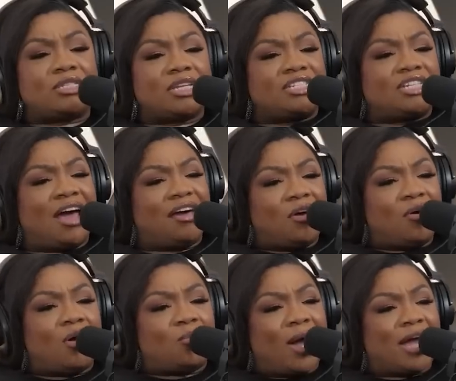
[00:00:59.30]
since y'all
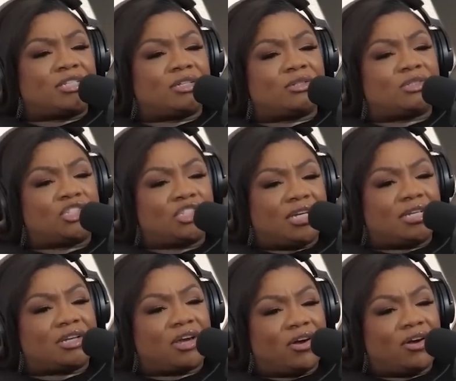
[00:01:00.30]
don't watch
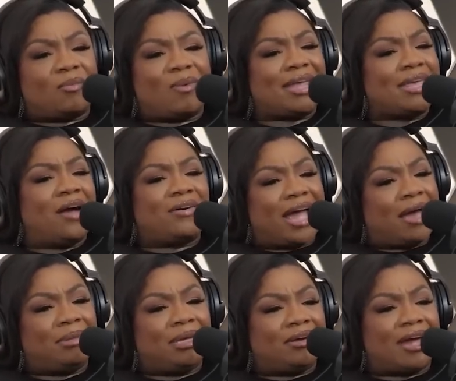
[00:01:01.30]
shit current, why y'all got
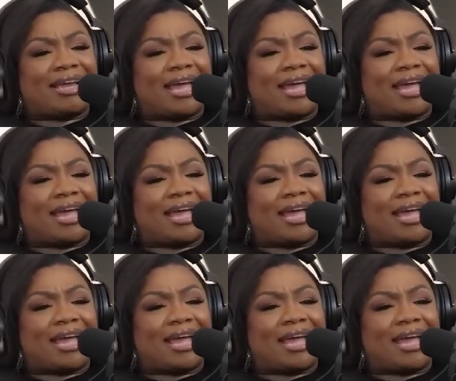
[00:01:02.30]
me here? I